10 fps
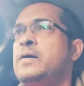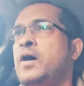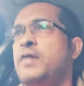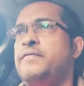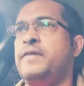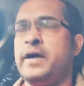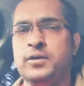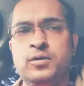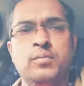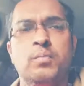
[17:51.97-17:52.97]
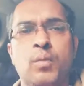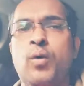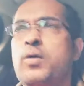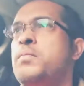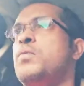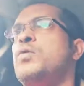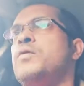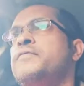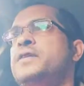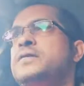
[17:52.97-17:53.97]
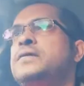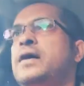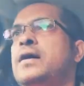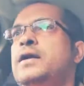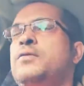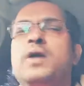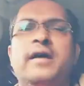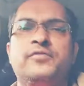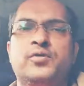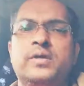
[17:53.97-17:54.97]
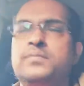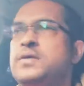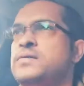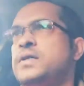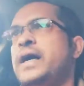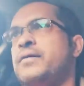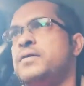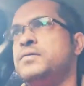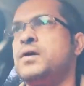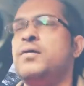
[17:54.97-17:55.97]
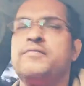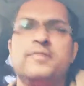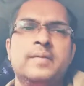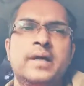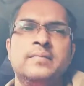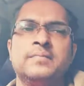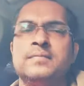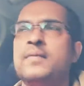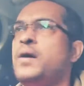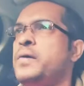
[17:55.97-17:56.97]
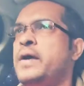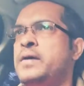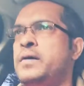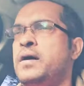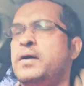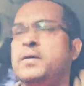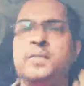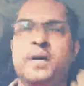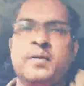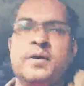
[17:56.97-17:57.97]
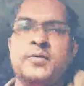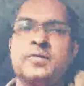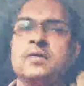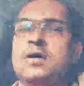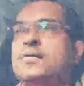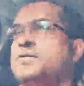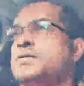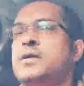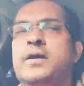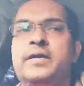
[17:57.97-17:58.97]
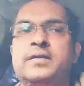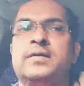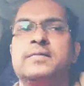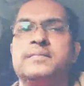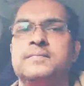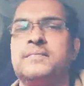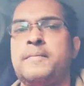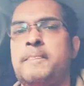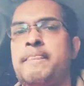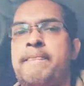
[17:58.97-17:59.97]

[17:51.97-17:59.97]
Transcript: hopefully I can do more and more of these little live streams and see how things go on from there. Okay, adios, my amigos. I'll see you later.